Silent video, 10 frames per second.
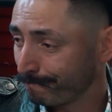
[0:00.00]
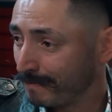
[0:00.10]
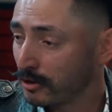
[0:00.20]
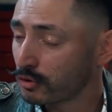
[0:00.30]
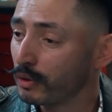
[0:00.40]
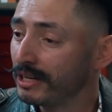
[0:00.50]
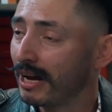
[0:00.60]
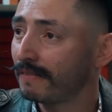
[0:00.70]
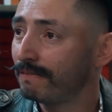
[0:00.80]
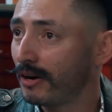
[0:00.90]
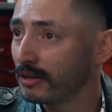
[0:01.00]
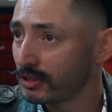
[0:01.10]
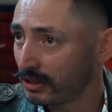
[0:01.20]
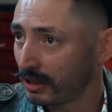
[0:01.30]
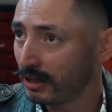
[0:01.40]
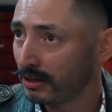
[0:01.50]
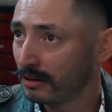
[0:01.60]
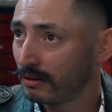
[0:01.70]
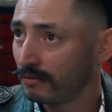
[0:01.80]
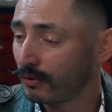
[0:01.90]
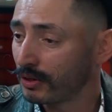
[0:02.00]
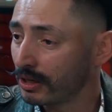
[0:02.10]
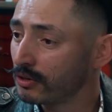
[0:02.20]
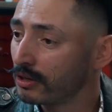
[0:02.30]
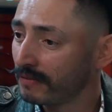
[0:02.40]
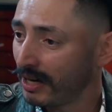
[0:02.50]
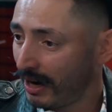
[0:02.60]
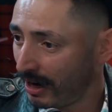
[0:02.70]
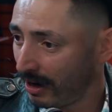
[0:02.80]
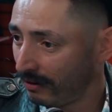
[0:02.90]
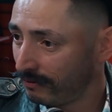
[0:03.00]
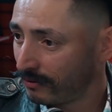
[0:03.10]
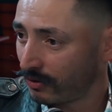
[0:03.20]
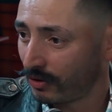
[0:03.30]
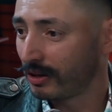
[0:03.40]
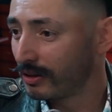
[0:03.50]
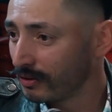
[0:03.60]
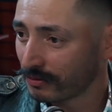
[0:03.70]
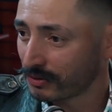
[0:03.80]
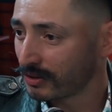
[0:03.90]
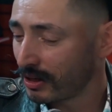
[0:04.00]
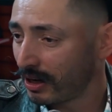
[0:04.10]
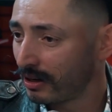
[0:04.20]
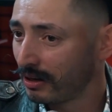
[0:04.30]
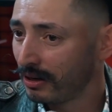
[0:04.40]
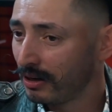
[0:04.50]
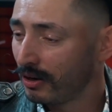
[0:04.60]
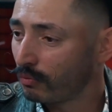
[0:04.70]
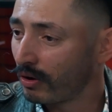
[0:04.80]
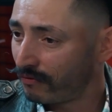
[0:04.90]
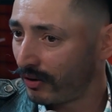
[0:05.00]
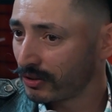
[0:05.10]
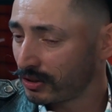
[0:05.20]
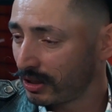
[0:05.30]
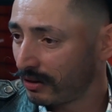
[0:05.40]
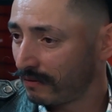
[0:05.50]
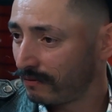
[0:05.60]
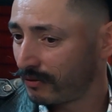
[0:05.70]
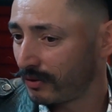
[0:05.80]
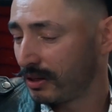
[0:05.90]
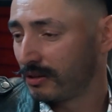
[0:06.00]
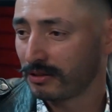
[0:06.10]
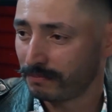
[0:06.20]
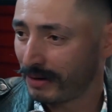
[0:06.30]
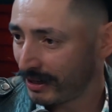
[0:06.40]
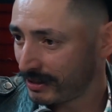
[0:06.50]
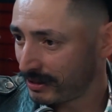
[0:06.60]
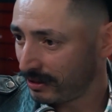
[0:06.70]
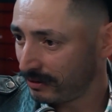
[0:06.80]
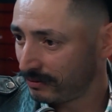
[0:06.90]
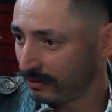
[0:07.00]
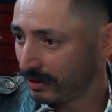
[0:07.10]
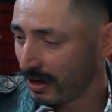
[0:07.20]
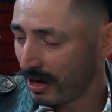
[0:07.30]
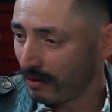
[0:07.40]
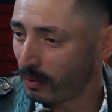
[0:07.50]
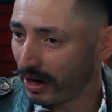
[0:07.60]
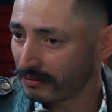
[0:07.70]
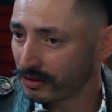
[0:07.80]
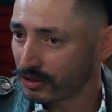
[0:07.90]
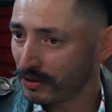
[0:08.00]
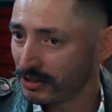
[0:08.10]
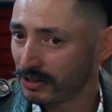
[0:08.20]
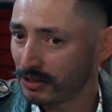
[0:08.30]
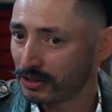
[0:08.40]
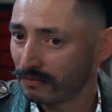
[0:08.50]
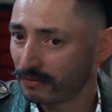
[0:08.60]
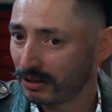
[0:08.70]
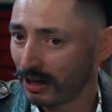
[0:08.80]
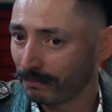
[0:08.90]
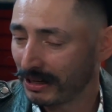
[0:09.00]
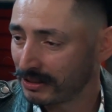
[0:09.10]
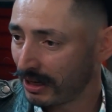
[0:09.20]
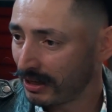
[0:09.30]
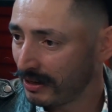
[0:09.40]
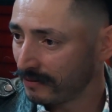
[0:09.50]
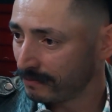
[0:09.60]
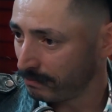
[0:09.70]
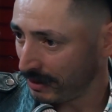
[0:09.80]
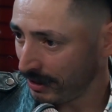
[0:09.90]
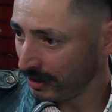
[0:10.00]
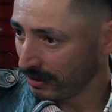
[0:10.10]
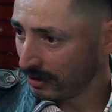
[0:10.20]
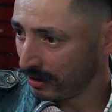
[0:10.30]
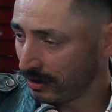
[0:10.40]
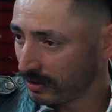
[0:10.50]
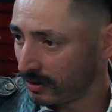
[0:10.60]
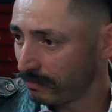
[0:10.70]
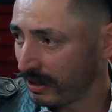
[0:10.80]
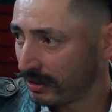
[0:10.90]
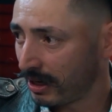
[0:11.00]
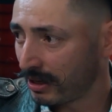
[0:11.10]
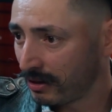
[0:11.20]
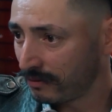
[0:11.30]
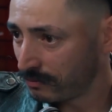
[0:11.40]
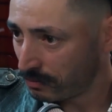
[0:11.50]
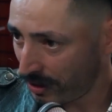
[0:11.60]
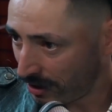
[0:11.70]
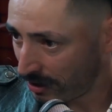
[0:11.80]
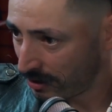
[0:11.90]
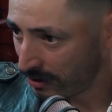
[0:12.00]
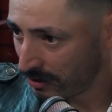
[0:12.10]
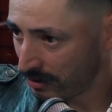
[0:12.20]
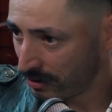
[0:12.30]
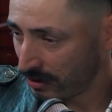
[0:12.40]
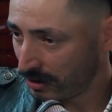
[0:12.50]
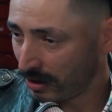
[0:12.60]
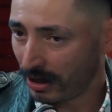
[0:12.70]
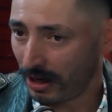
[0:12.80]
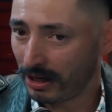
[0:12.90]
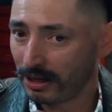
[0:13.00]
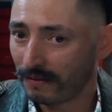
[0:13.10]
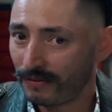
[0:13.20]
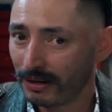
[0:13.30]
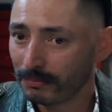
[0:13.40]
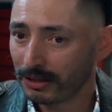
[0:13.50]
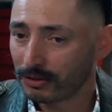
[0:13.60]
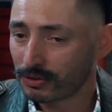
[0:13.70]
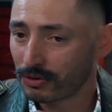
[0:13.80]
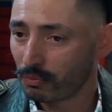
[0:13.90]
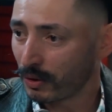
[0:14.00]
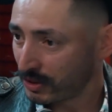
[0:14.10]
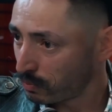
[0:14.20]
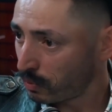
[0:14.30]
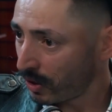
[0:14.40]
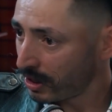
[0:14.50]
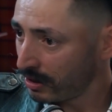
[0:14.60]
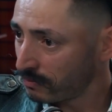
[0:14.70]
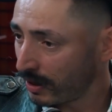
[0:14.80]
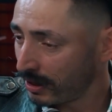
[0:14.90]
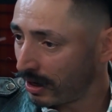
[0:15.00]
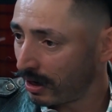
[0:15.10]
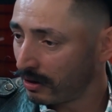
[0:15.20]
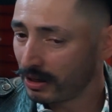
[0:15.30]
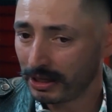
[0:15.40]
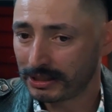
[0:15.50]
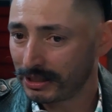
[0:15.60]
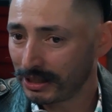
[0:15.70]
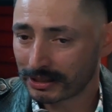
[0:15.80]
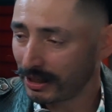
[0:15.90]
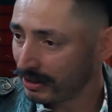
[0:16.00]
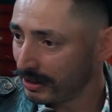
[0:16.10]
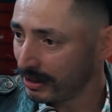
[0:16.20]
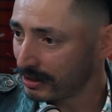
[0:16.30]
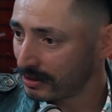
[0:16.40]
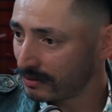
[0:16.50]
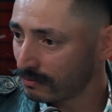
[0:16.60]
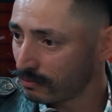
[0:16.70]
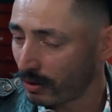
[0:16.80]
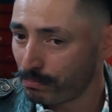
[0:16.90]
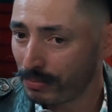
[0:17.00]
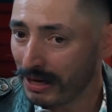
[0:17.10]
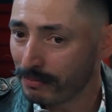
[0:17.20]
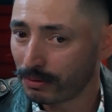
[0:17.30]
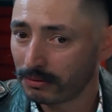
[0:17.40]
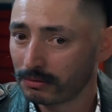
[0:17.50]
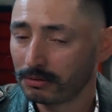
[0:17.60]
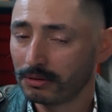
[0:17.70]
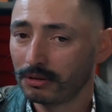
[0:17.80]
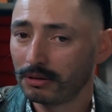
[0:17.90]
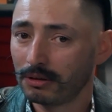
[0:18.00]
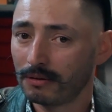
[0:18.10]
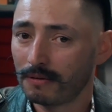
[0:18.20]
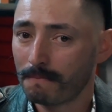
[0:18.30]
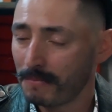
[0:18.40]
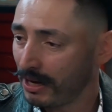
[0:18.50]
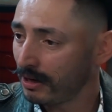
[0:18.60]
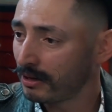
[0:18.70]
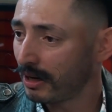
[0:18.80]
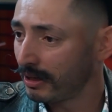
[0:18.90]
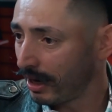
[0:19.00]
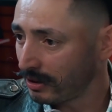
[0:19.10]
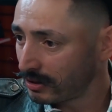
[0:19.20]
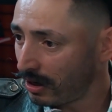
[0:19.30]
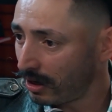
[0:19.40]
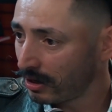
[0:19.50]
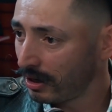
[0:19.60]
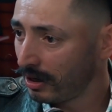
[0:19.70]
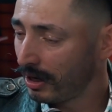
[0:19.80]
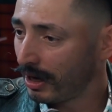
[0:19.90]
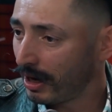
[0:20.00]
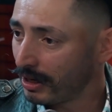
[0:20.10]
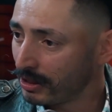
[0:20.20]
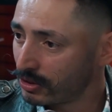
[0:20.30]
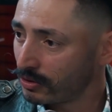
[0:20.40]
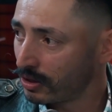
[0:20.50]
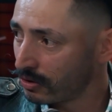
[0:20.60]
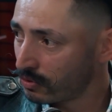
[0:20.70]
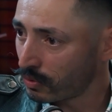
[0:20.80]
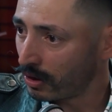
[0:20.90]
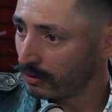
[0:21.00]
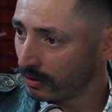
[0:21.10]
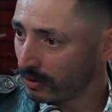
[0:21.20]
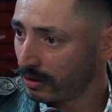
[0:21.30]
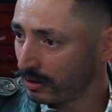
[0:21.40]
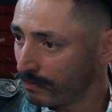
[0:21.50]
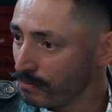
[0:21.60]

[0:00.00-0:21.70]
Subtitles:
because we're not functioning for the good of the hive or the good of society. We're functioning for the good of myself. And we have to transition from that mentality of me to the mentality of we. And in the film industry, what's working right now is things like this, where people meet and they talk, and it's to the growth, the